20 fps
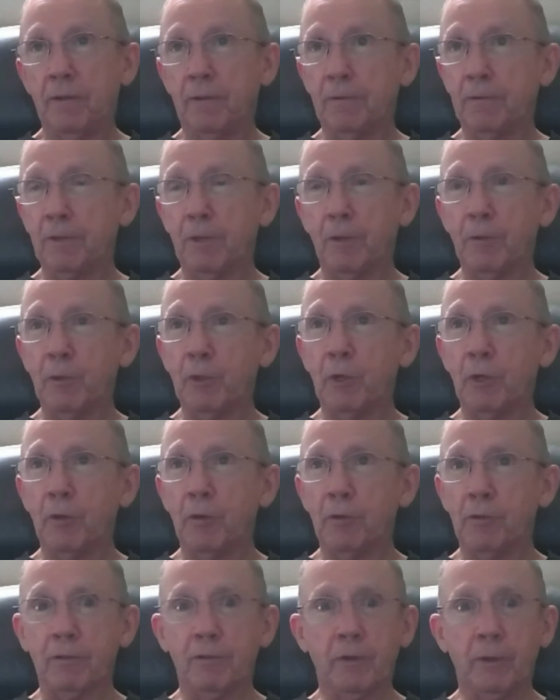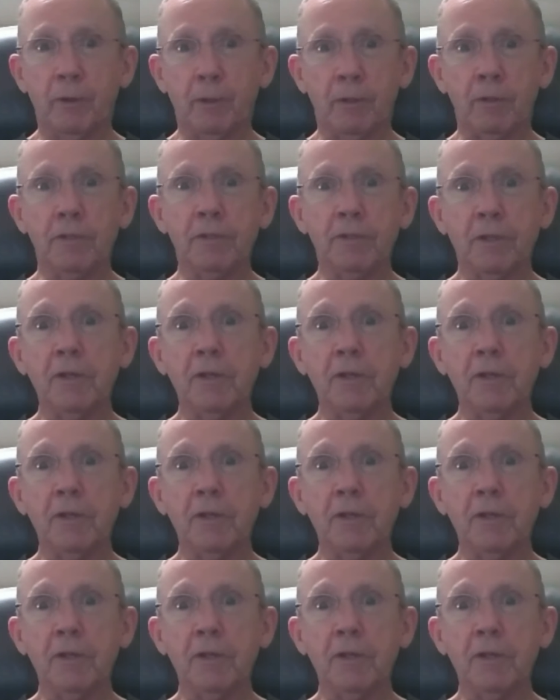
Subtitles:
or so years first.